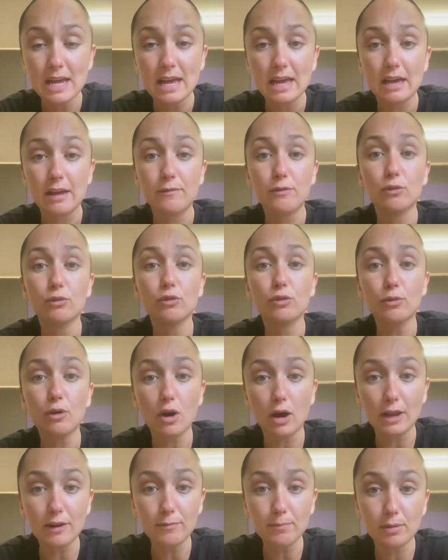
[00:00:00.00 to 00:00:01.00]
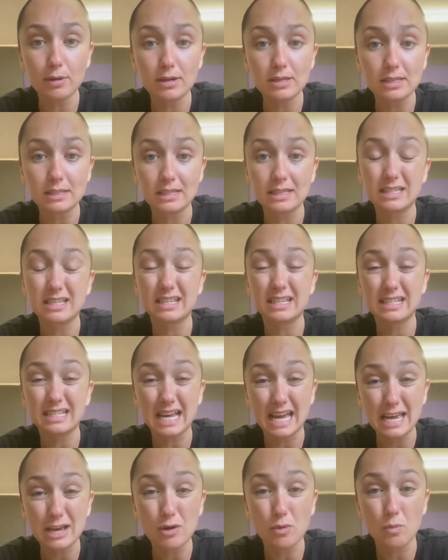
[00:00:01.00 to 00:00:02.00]
if you're the kind of person that's going to
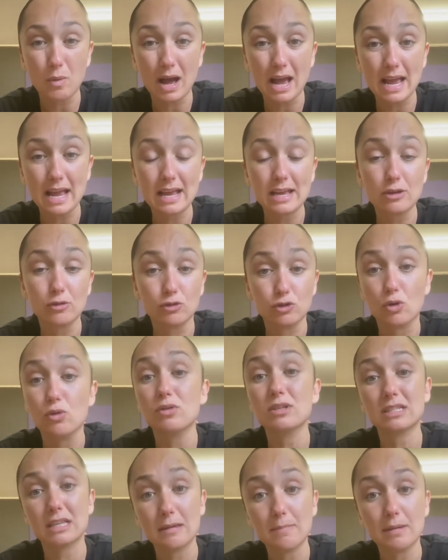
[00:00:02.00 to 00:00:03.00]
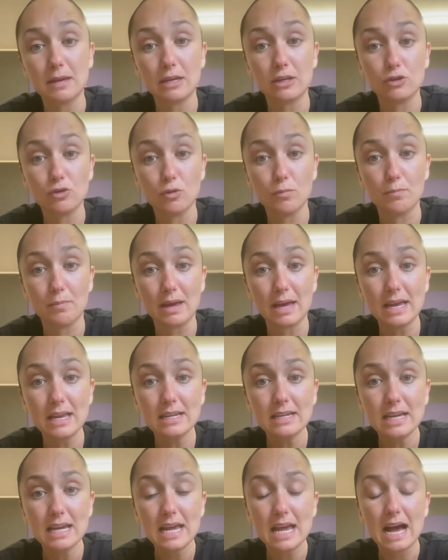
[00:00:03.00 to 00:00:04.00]
take away your dog sleeping in your bed,
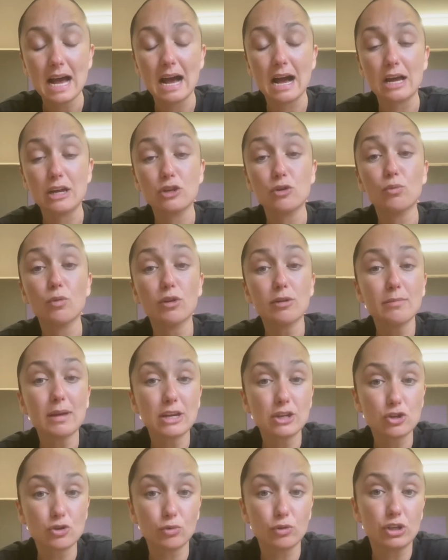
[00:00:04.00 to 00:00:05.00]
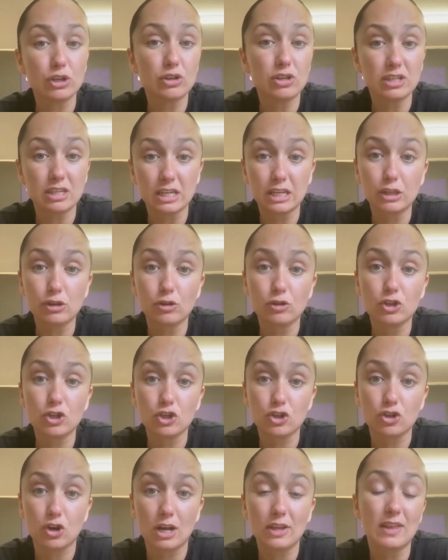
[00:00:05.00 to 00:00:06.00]
you want to make sure that you're setting
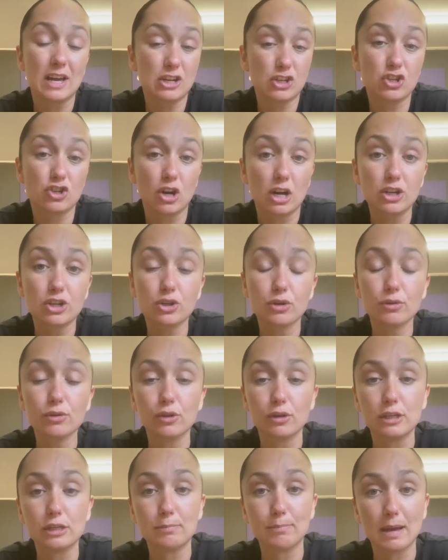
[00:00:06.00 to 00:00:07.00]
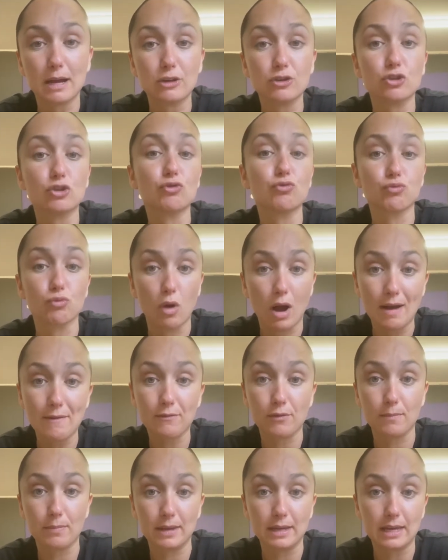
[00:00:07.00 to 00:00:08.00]
those that structure and those boundaries right
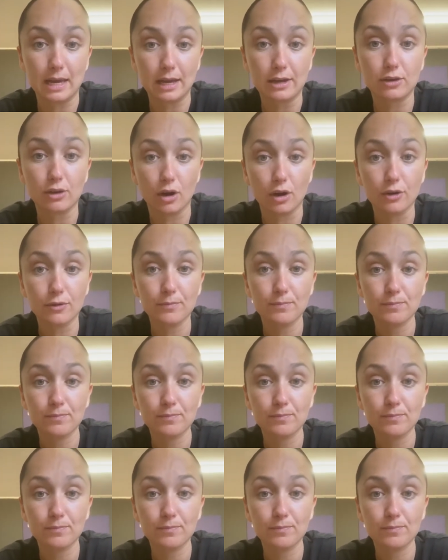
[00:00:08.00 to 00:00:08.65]
from the get-go.